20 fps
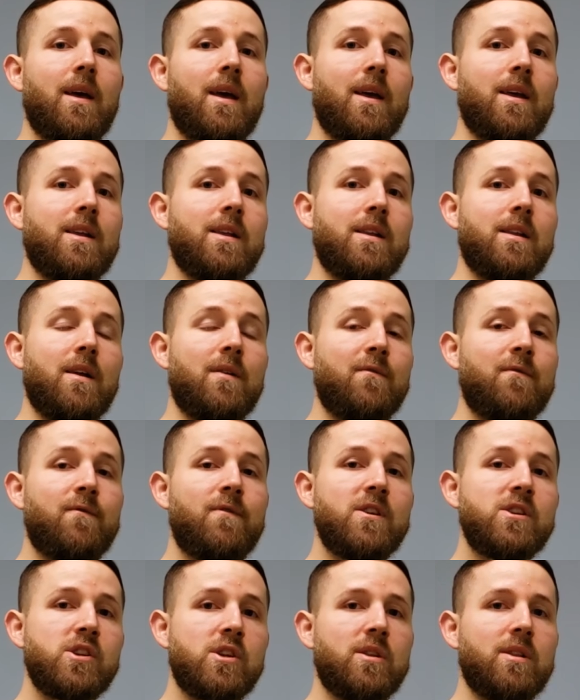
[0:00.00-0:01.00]
and
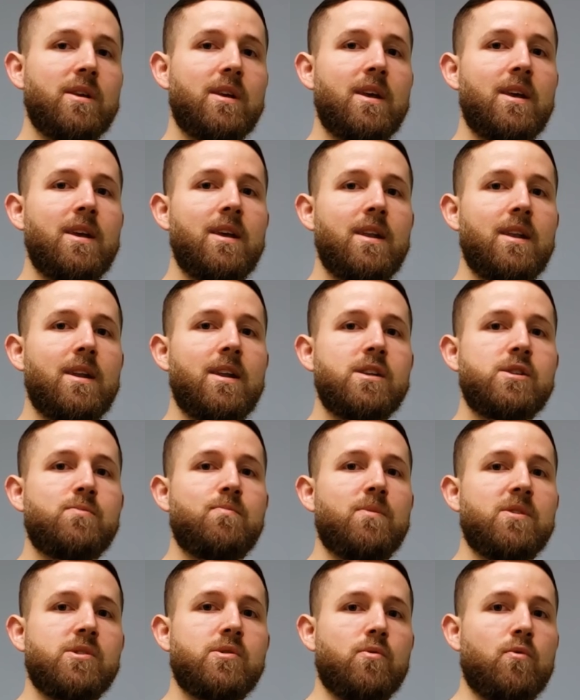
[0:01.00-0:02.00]
efficiently hit each
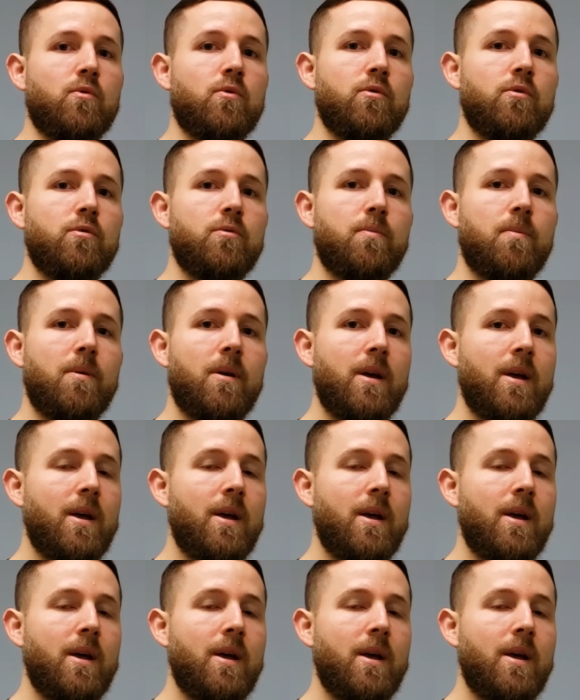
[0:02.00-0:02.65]
muscle group.